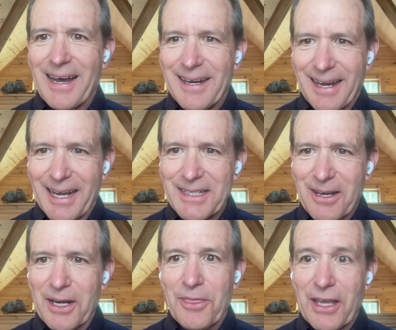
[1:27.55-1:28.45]
Hi,
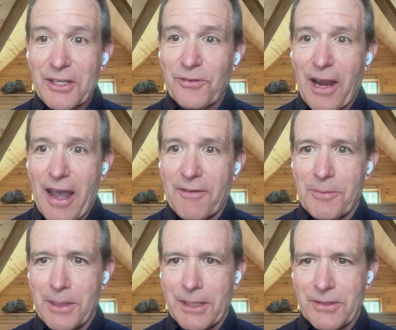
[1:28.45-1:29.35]
Donna. Thanks for
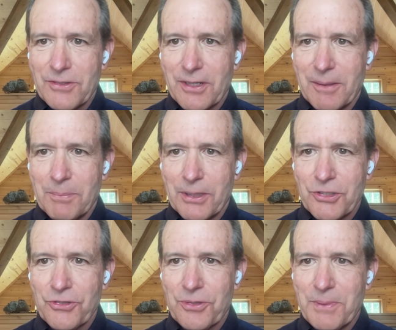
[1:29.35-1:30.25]
having me. It's a
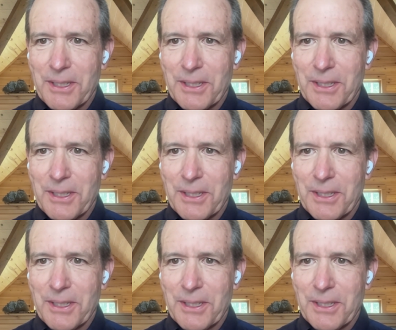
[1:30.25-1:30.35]
pleasure to be